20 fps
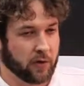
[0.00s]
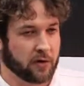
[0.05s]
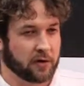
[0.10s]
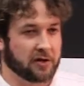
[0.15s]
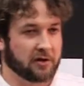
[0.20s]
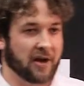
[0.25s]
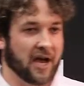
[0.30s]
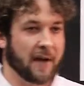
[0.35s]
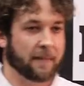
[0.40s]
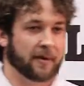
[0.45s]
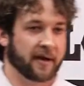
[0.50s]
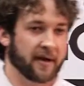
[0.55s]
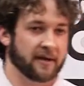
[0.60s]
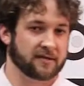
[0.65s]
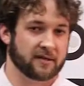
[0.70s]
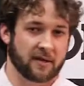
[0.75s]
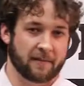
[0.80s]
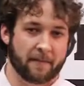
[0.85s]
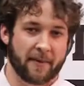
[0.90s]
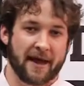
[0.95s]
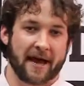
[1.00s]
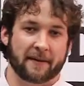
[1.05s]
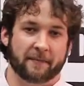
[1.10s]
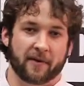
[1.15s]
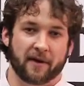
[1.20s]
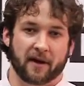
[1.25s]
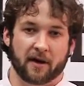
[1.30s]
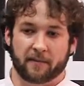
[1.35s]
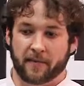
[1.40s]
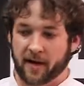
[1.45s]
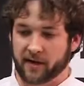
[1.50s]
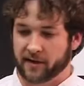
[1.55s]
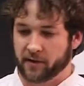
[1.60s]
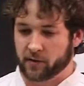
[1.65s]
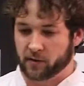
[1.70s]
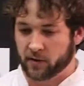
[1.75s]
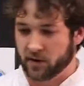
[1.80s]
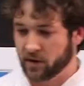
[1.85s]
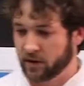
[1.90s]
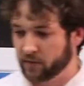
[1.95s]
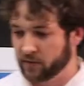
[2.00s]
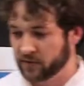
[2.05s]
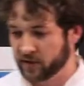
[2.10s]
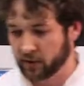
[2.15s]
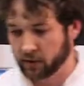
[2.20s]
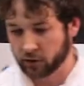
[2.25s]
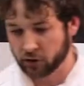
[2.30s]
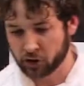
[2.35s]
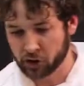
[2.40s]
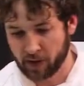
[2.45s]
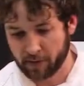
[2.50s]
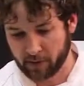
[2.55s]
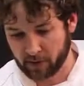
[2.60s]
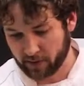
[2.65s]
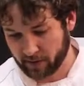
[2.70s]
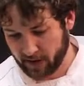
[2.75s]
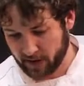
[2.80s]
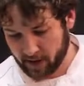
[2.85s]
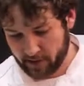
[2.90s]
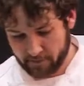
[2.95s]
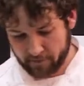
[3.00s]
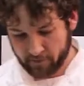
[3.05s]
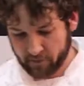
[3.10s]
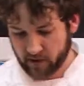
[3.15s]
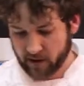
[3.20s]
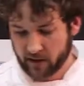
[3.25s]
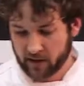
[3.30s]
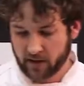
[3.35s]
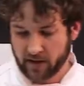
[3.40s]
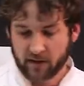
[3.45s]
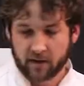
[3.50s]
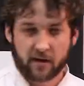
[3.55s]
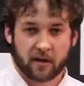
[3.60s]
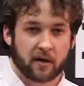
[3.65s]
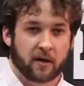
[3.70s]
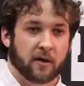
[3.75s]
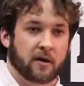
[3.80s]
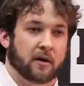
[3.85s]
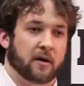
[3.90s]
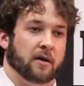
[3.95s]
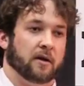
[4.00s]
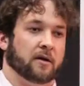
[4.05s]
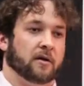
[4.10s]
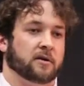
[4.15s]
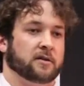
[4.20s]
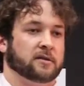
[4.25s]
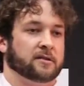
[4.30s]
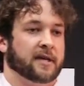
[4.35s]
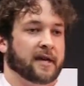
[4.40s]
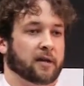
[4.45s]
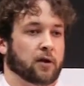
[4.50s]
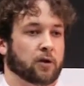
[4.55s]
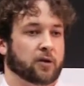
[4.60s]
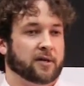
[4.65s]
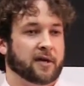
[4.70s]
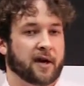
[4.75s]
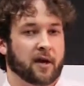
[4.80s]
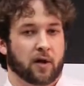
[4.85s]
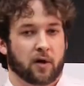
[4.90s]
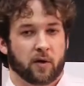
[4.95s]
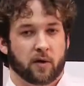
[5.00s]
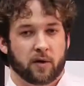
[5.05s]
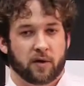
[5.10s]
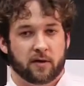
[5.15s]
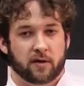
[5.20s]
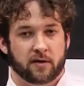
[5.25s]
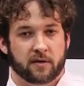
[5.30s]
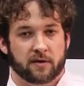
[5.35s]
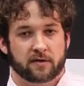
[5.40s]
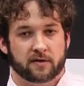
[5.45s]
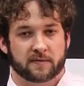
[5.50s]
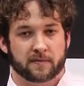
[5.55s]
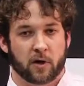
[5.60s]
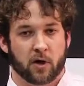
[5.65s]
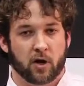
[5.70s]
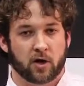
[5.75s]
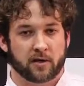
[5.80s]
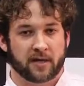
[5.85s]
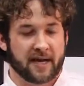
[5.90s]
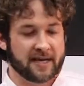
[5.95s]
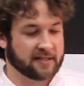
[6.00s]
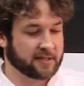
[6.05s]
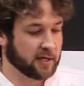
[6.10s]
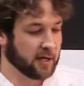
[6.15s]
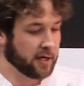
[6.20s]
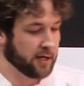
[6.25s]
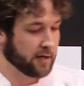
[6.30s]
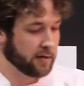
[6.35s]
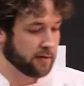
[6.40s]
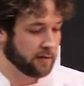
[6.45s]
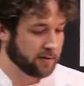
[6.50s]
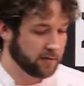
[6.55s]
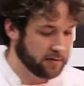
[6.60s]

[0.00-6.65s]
doing the crab cakes in the back pan back here. Get a little jump on that. Take a little yellow, small diced onion,